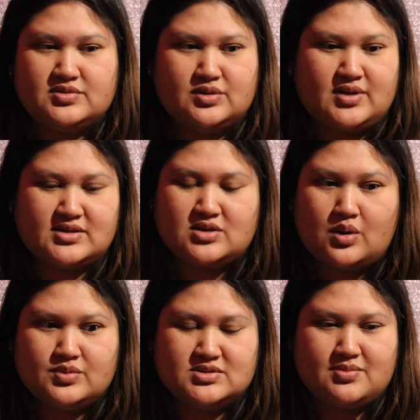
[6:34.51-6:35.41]
So that's
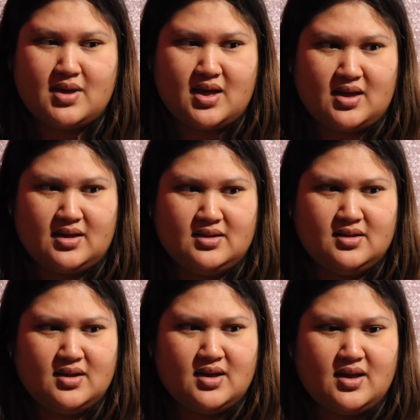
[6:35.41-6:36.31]
always in my head.
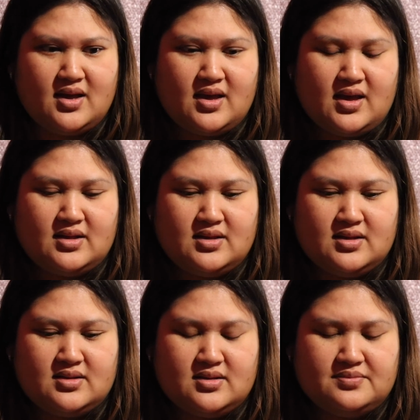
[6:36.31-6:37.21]
And
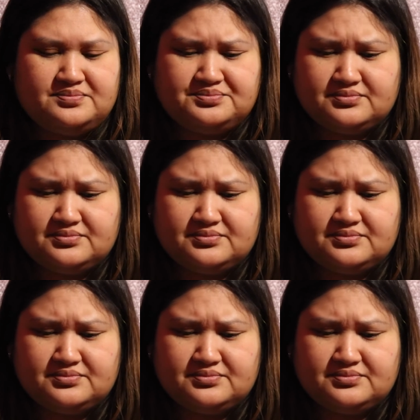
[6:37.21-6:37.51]
then